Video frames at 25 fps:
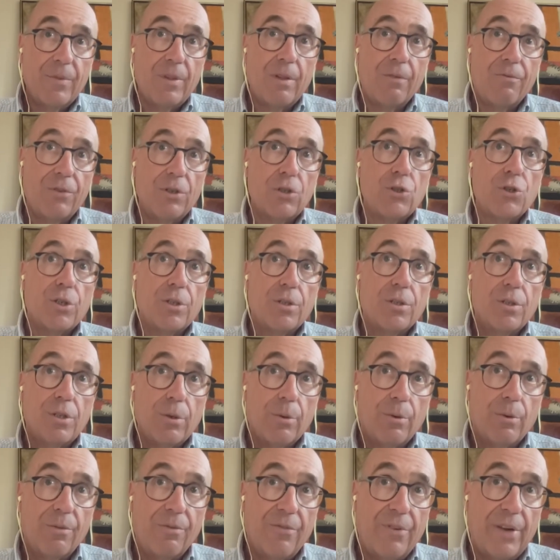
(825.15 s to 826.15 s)
the vision
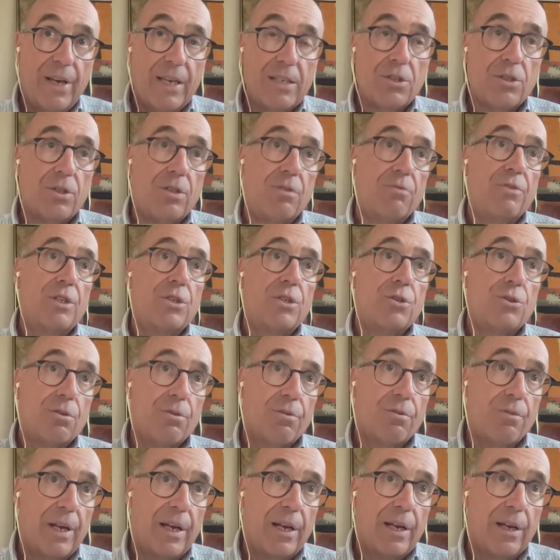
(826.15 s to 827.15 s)
to invest in
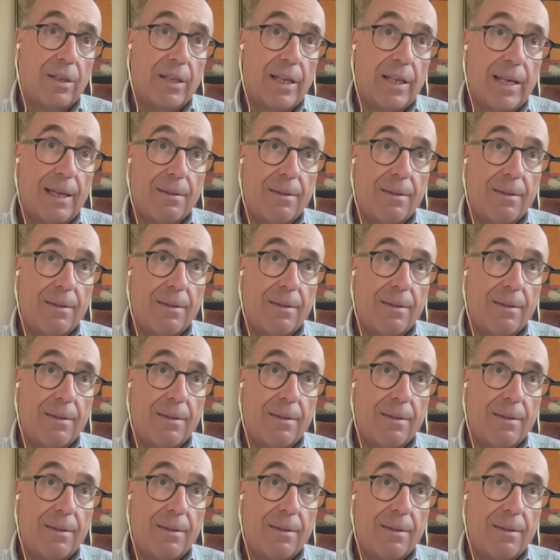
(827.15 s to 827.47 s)
regional rail